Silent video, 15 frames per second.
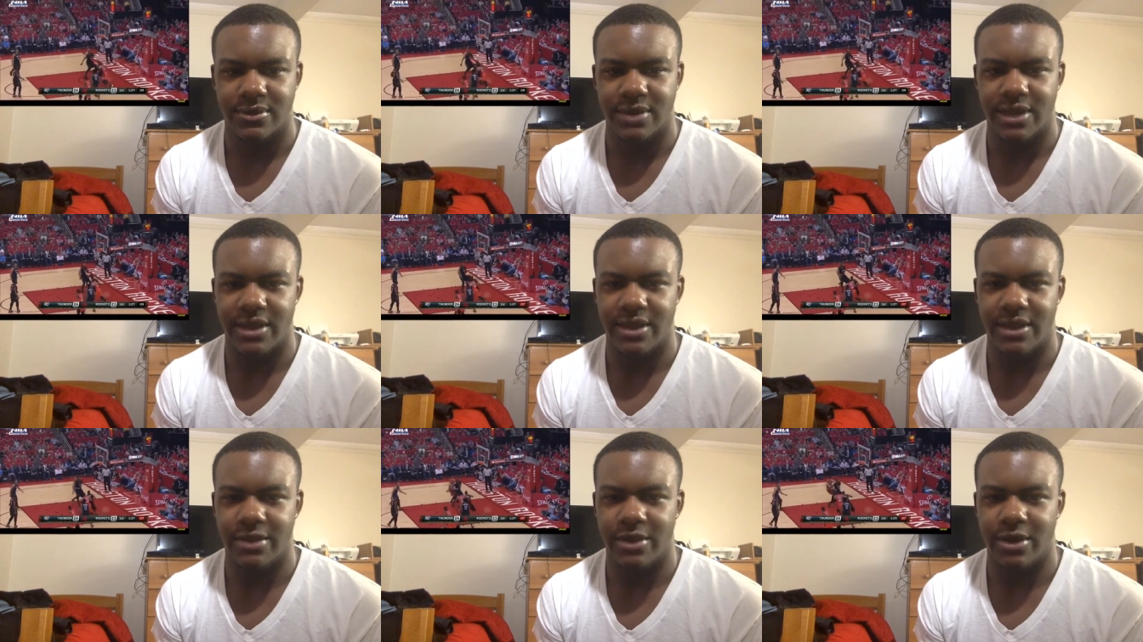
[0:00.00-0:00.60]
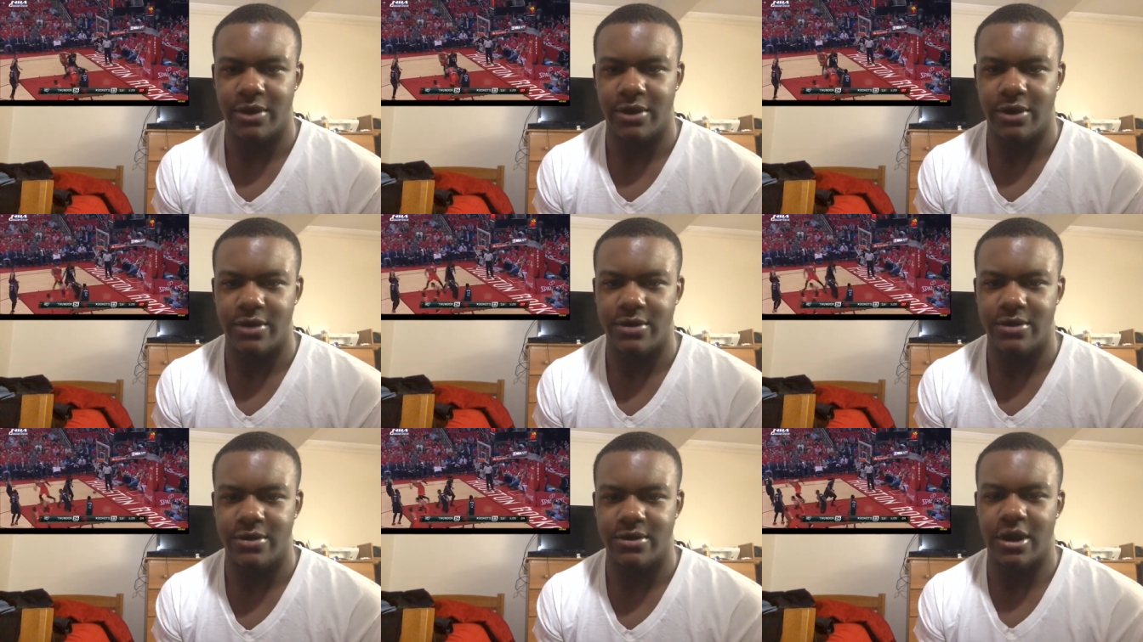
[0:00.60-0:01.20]
Anthony Morrow
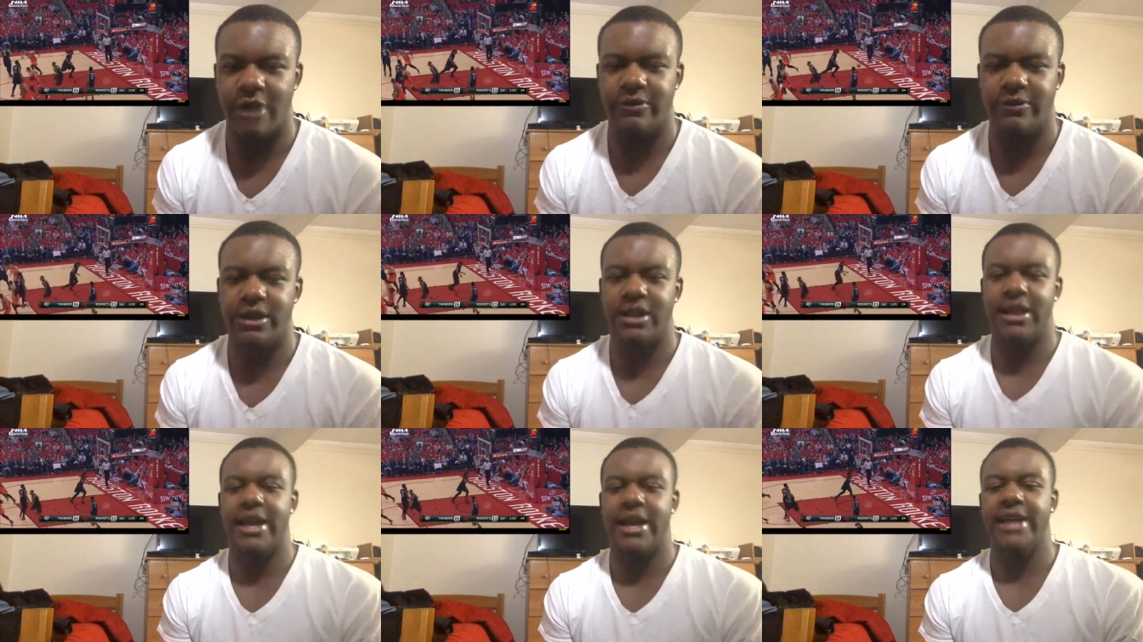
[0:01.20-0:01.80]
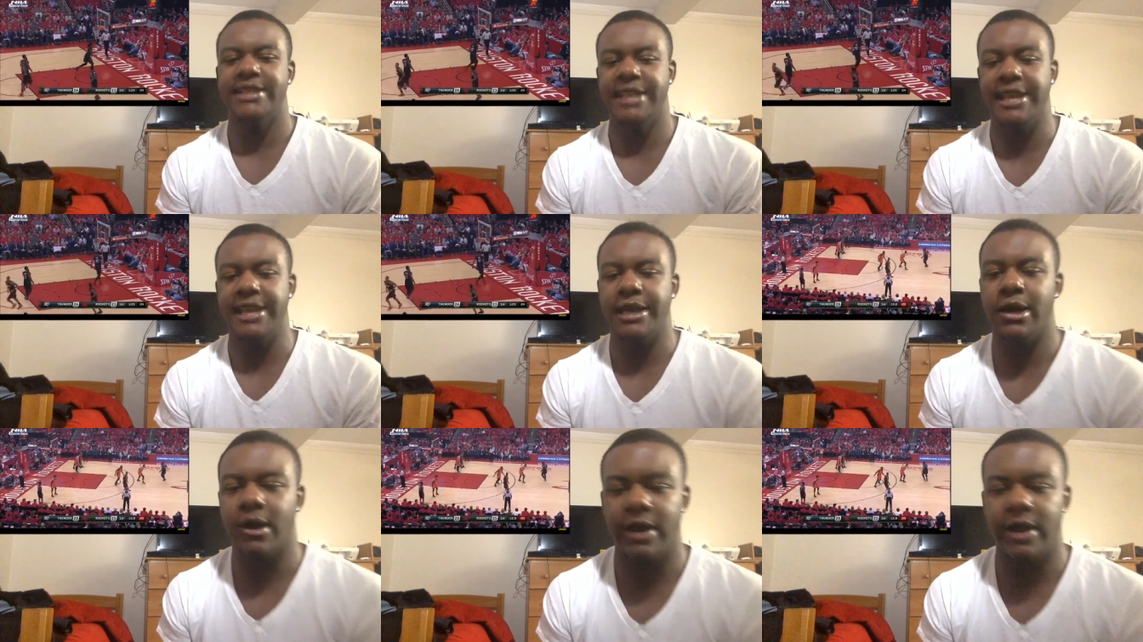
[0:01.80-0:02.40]
off the glass. He
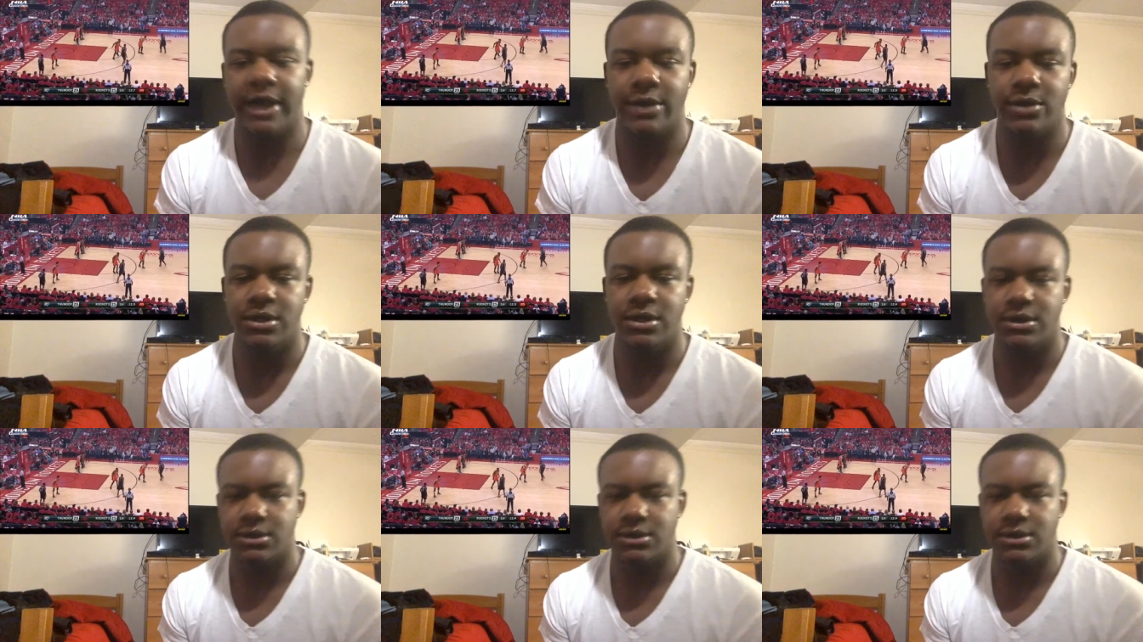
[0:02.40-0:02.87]
didn't call that one.